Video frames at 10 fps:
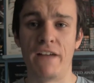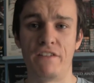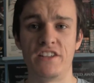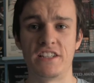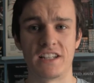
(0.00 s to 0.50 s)
I
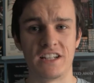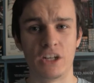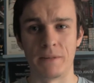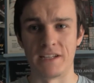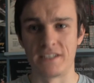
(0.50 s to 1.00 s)
think this is a
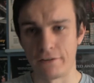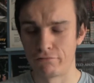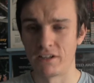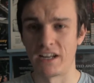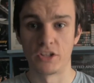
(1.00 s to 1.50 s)
little bit
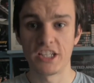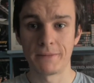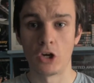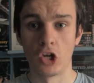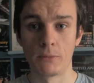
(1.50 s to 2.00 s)
different. So these
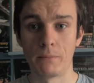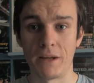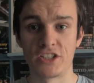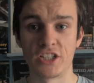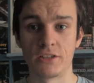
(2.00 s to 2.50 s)
are my honourable
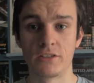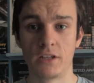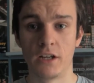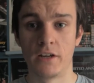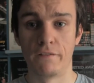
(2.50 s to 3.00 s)
mentions
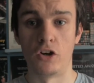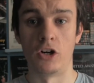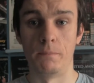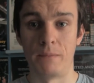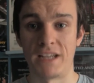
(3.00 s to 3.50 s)

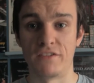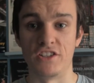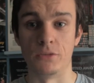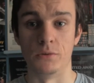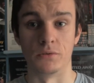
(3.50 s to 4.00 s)
for best
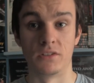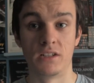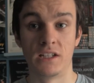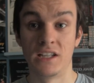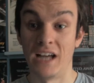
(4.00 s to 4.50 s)
visuals.
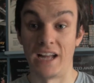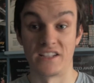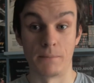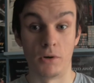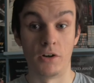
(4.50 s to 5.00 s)

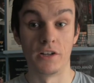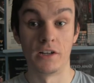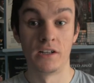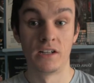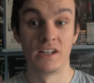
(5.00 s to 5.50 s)

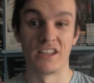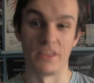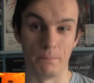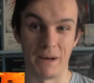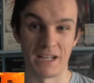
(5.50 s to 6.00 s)
Anti-Porno,
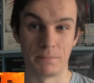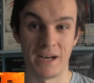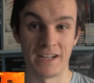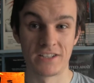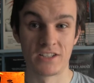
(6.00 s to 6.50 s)
The Bad
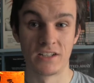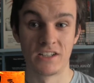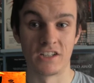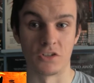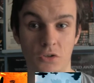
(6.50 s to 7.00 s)
Batch,
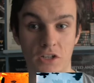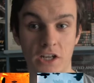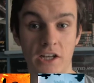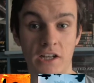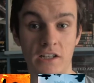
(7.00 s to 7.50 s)

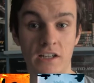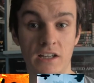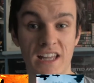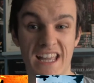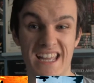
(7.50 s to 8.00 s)
Dunkirk,
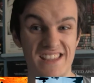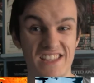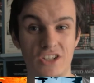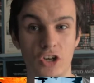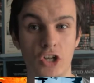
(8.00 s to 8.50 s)
In
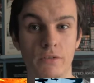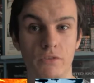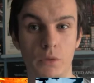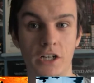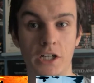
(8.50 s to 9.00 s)
This Corner of
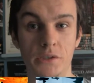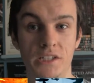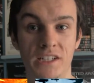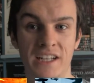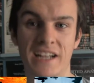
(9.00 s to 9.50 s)
the World,
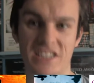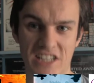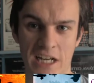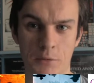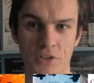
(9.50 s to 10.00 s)
and
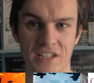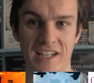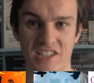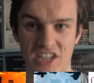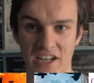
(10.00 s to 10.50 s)
Star Wars The
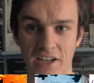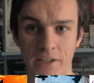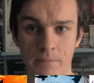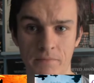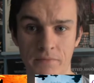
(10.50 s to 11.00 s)
Last Jedi.